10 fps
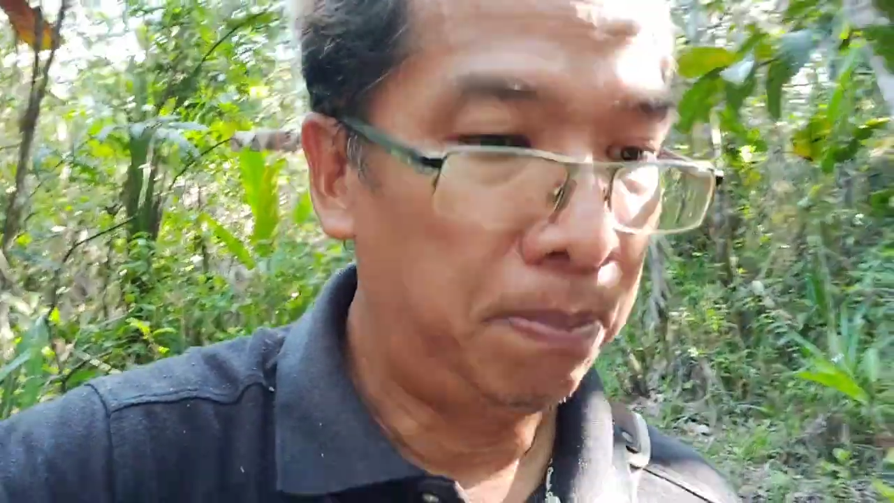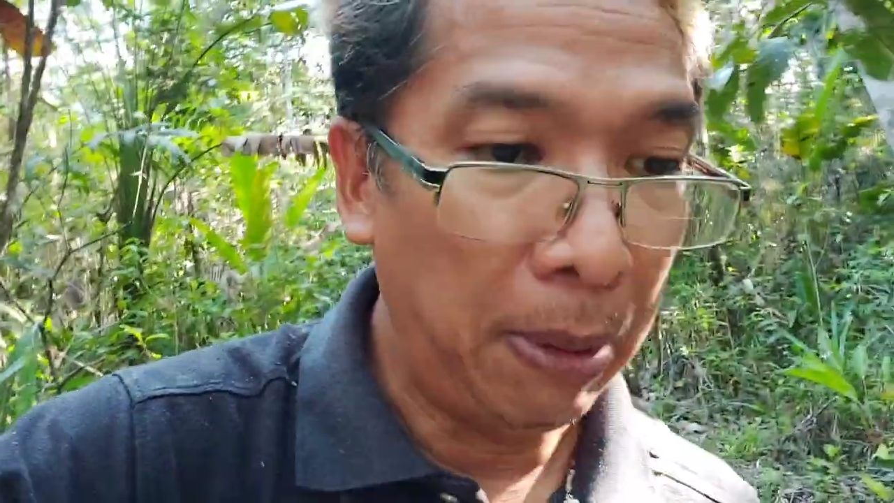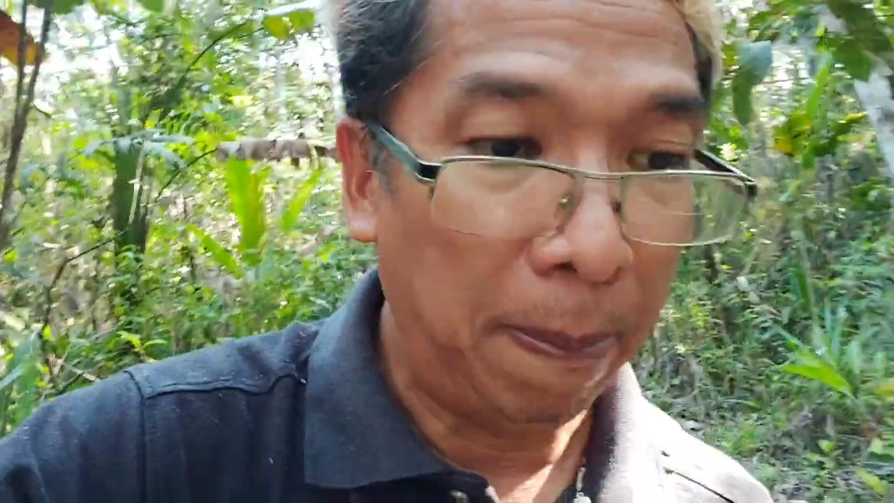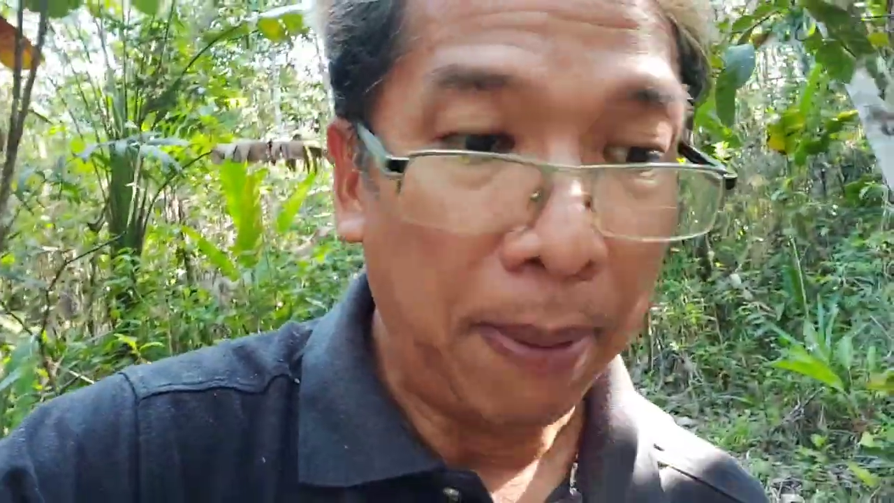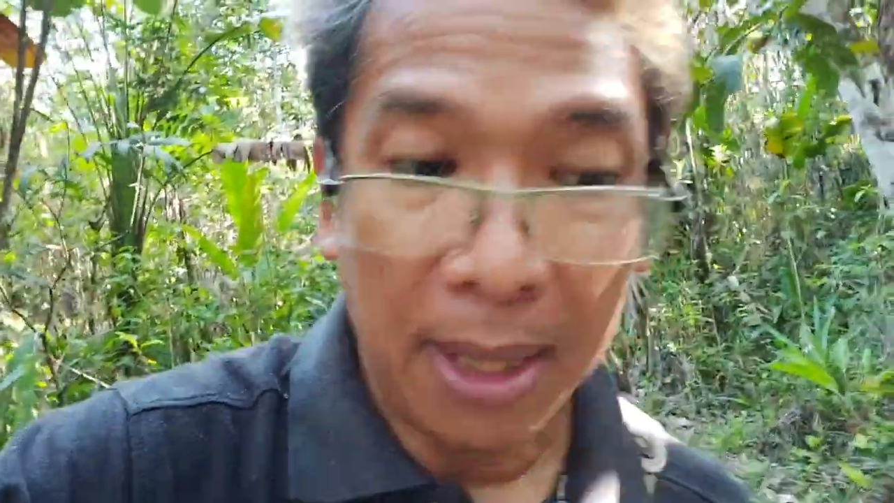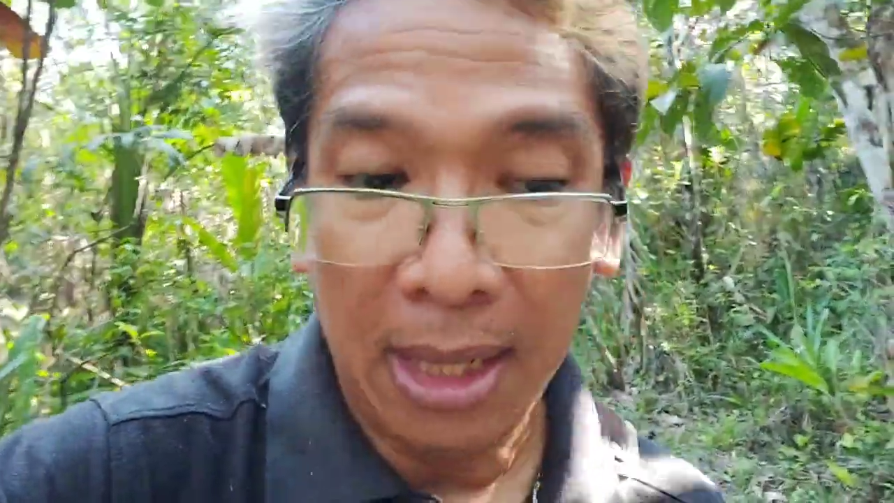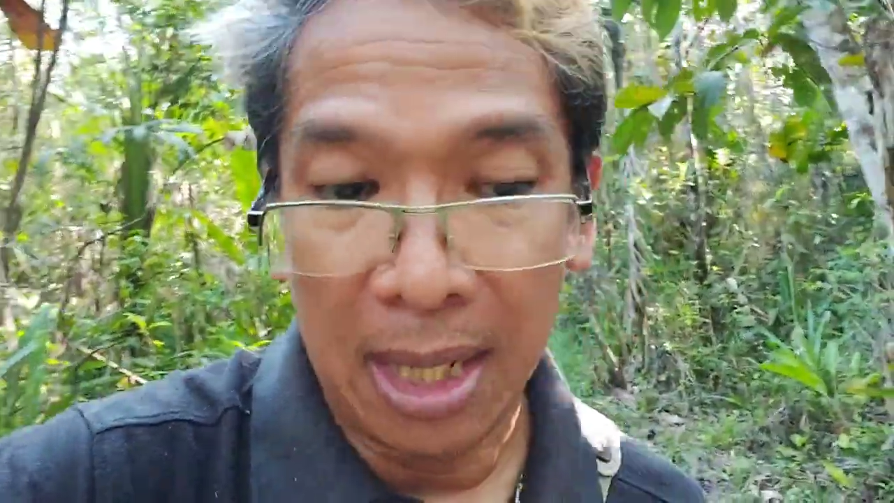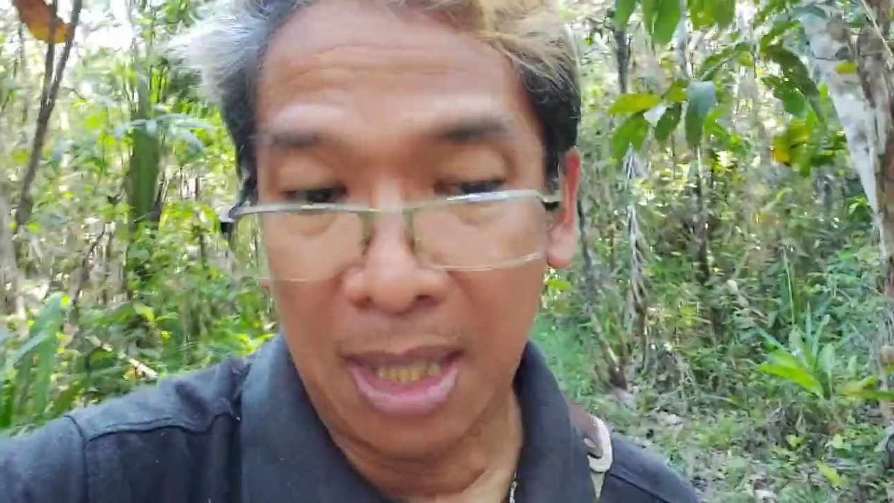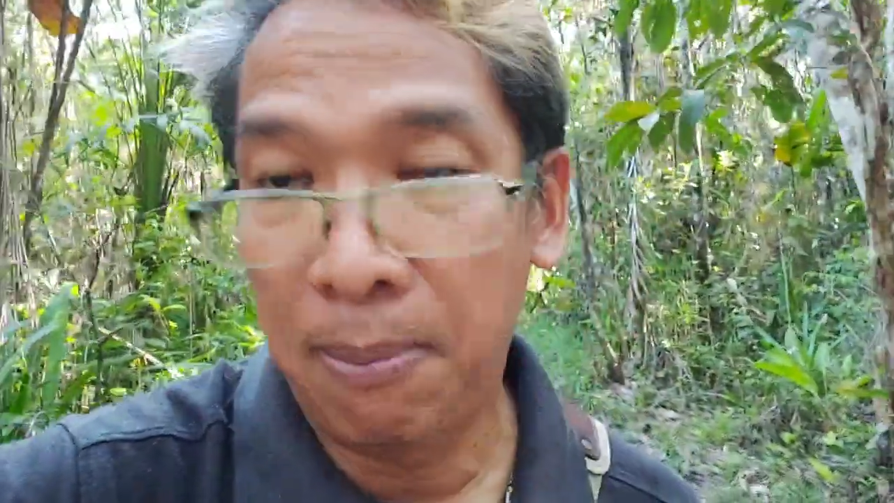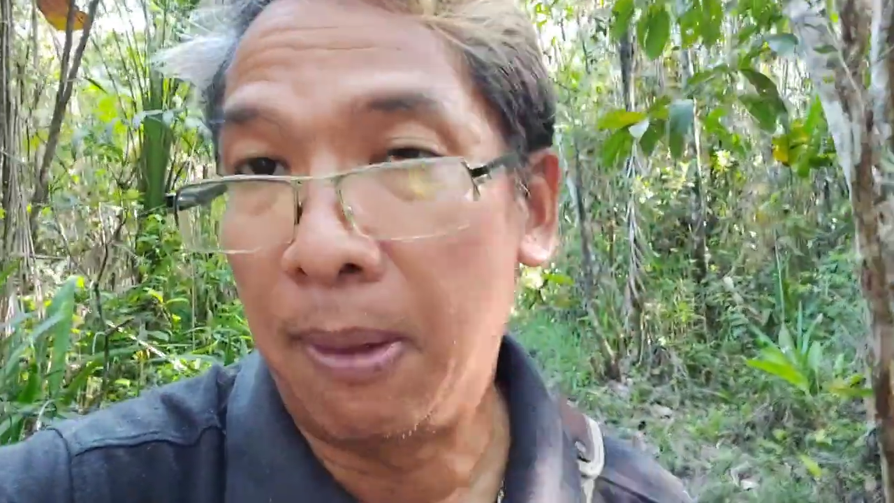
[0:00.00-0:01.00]
prepare the
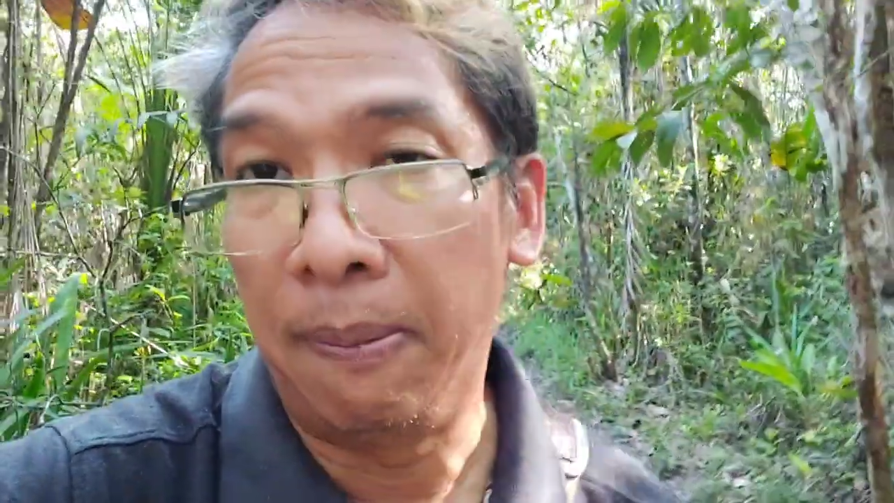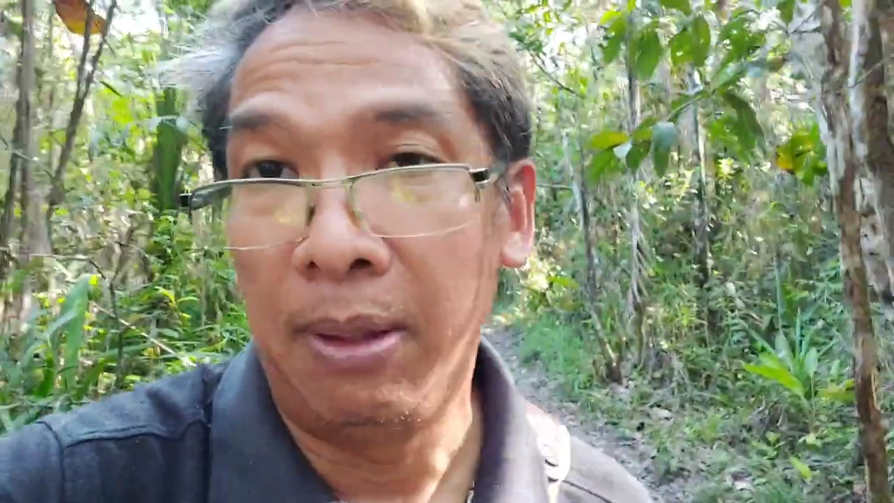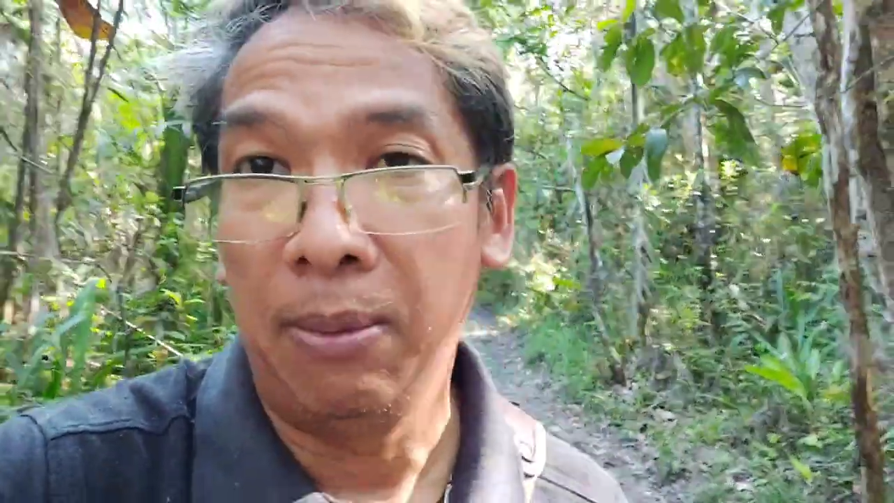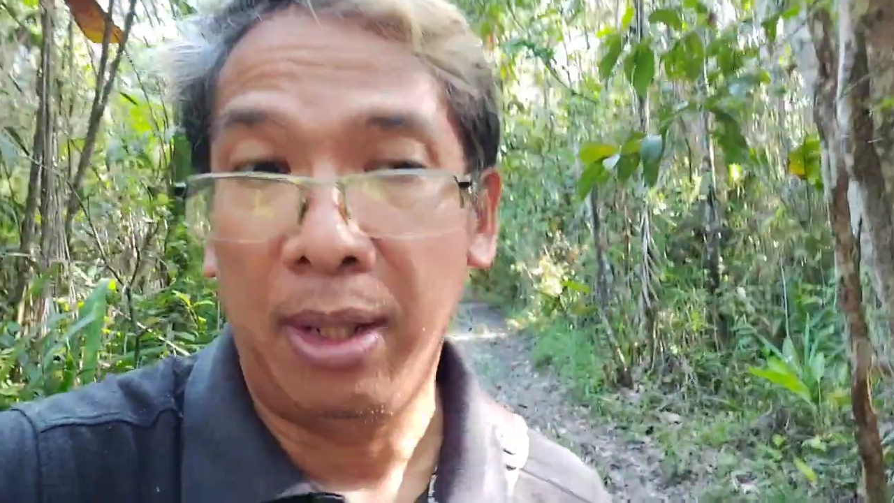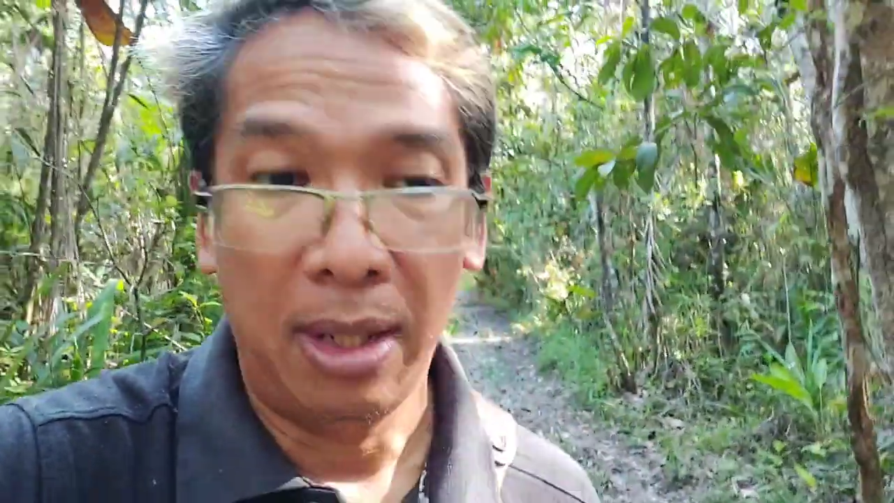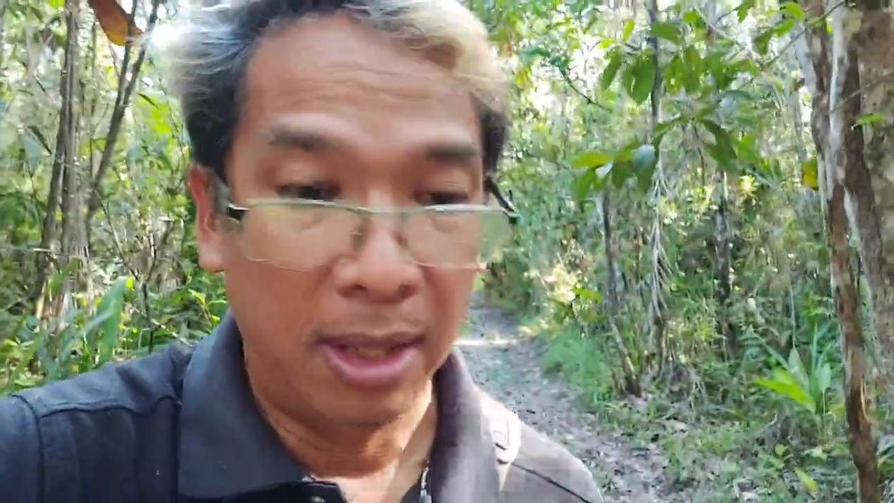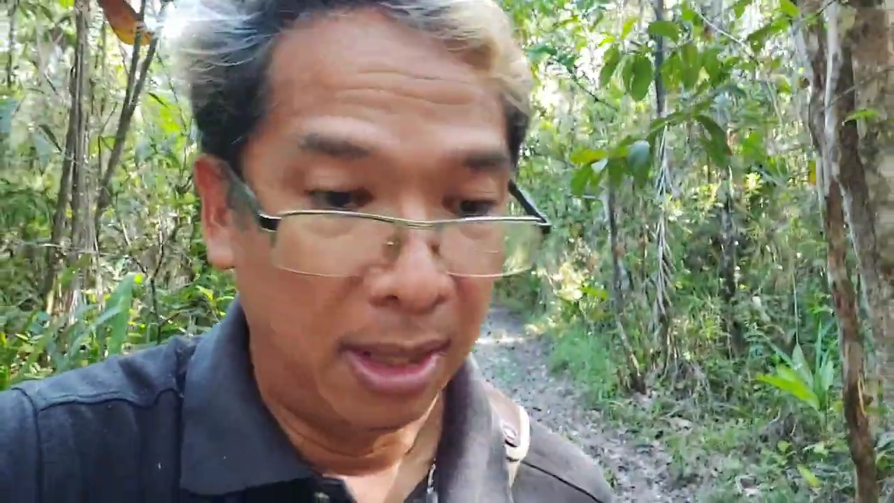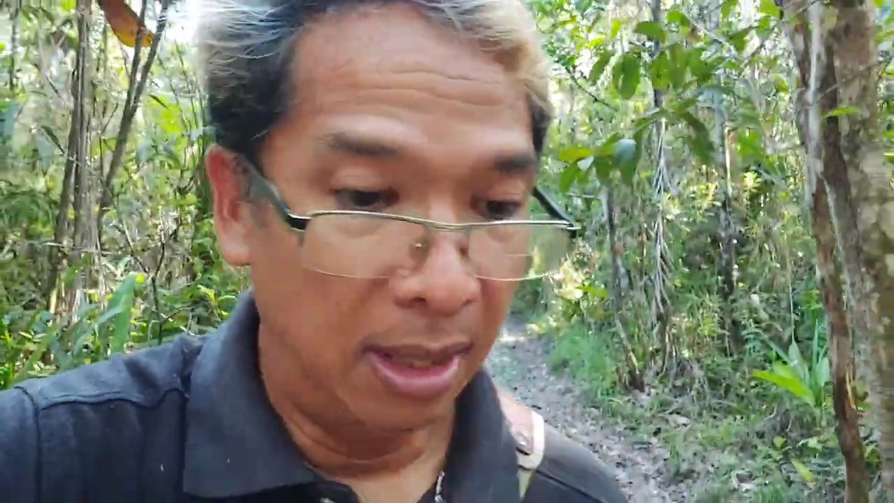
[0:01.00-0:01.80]
land properly where